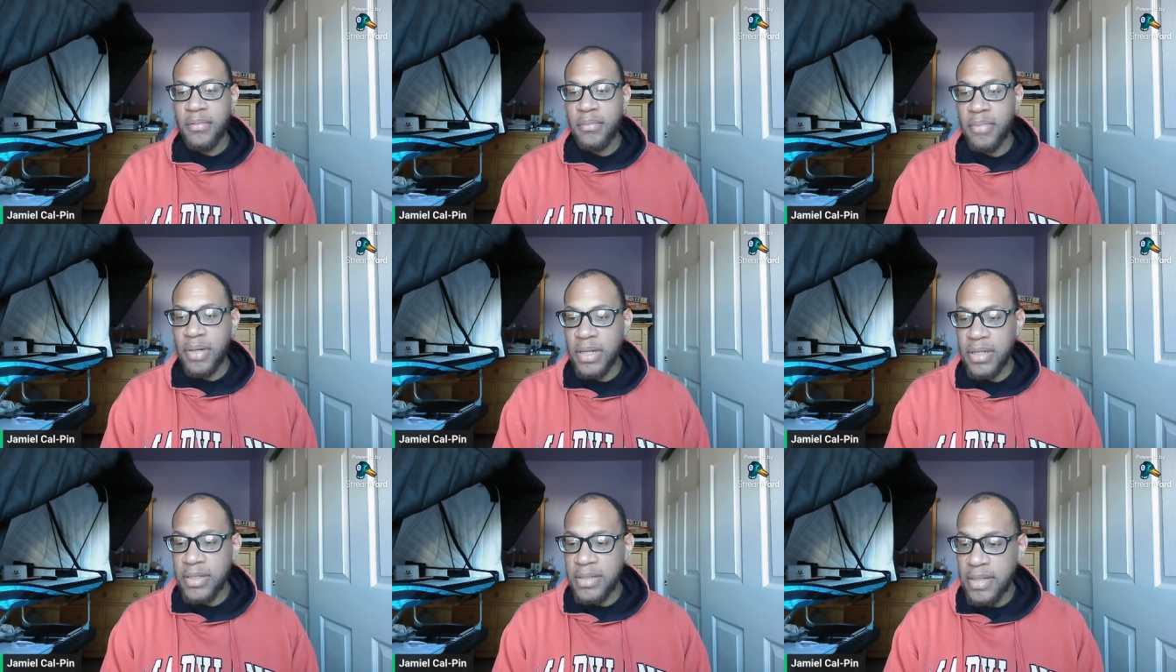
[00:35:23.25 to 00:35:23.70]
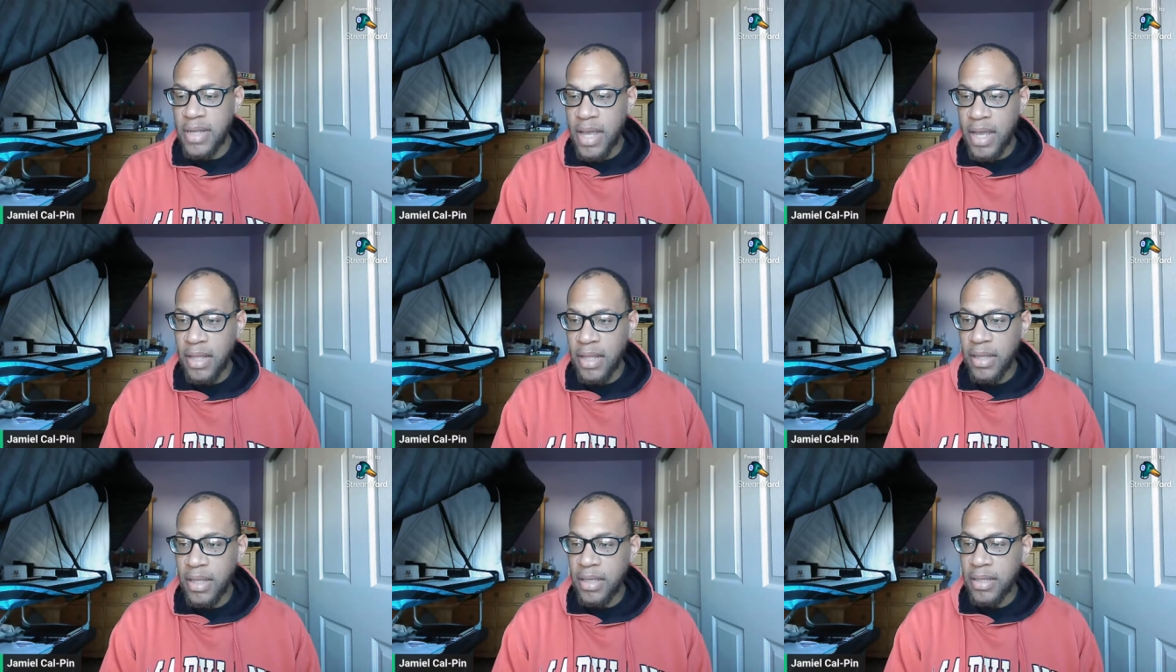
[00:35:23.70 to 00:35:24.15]
But it's
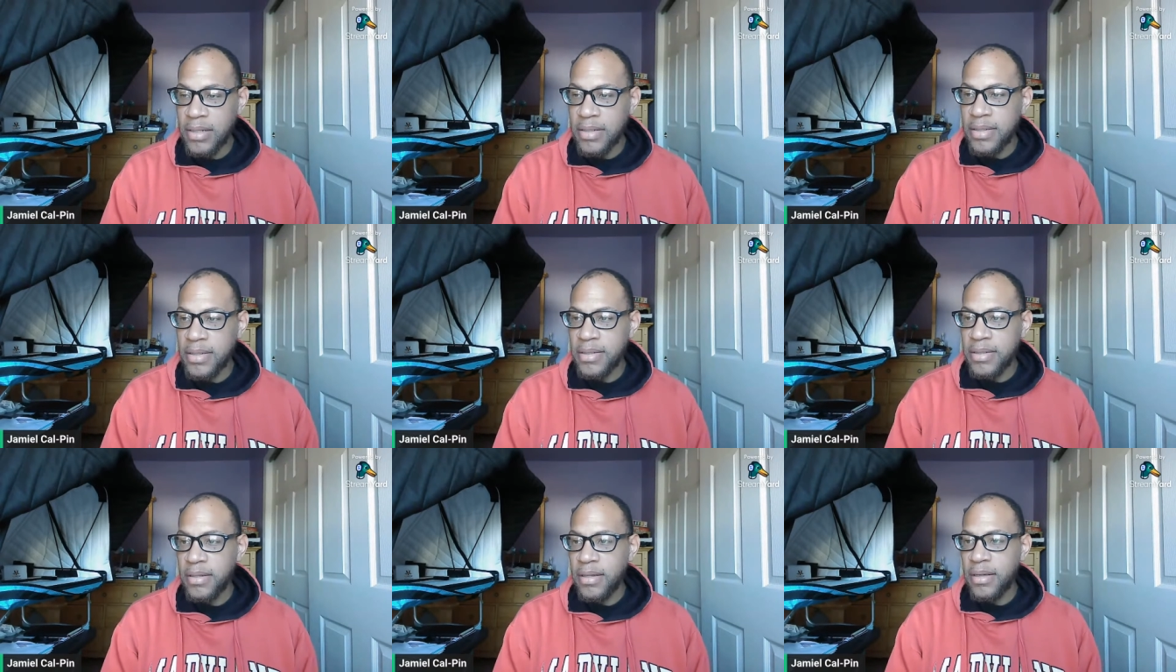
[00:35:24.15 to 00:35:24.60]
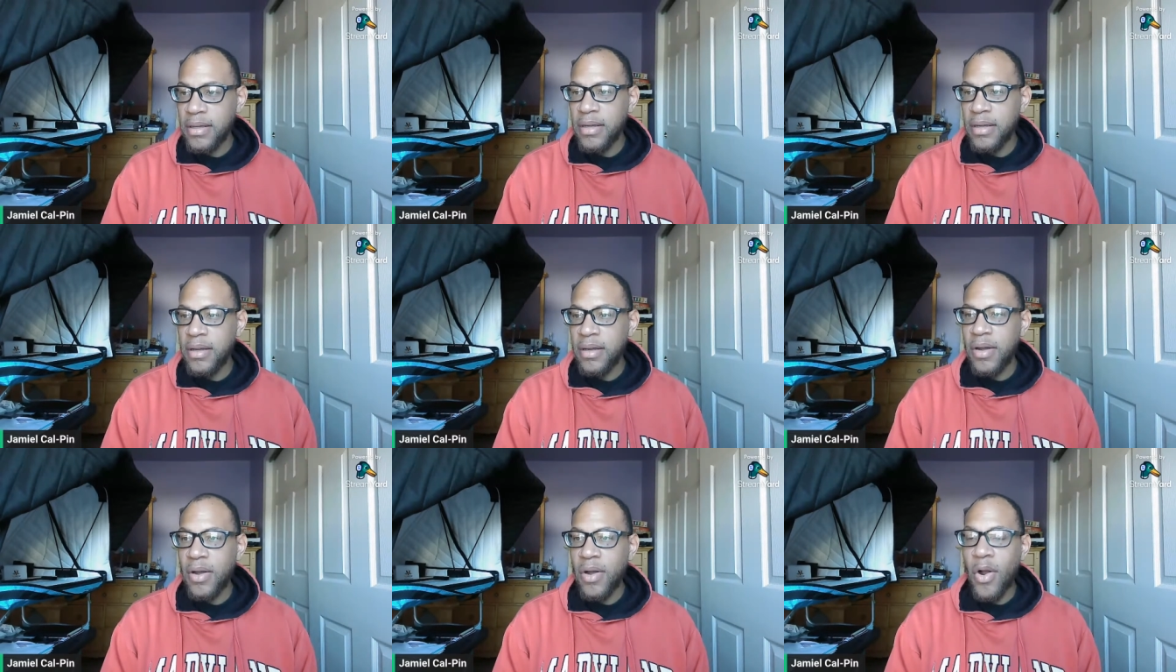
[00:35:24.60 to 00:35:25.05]
not like it's
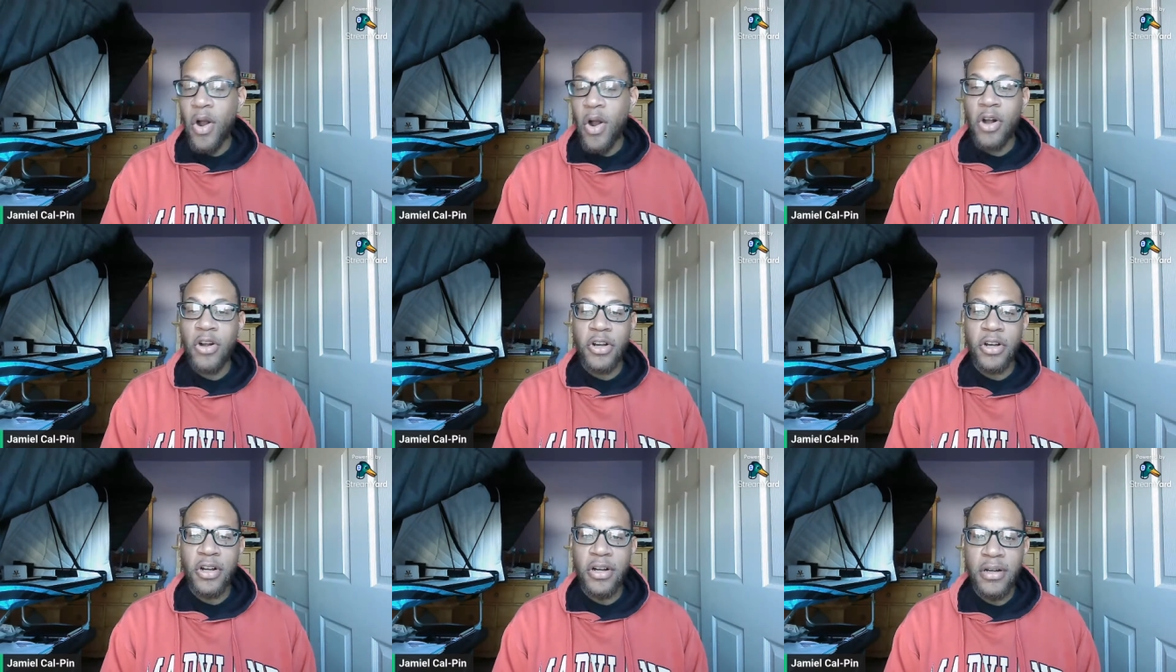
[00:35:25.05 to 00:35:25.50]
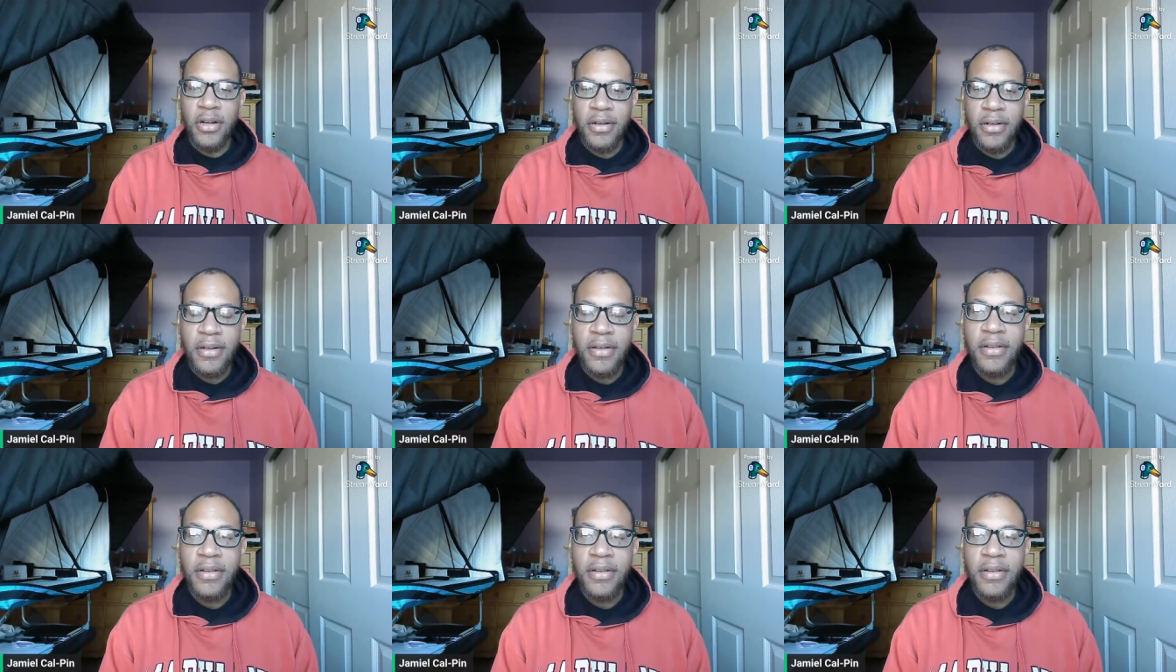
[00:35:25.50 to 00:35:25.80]
harder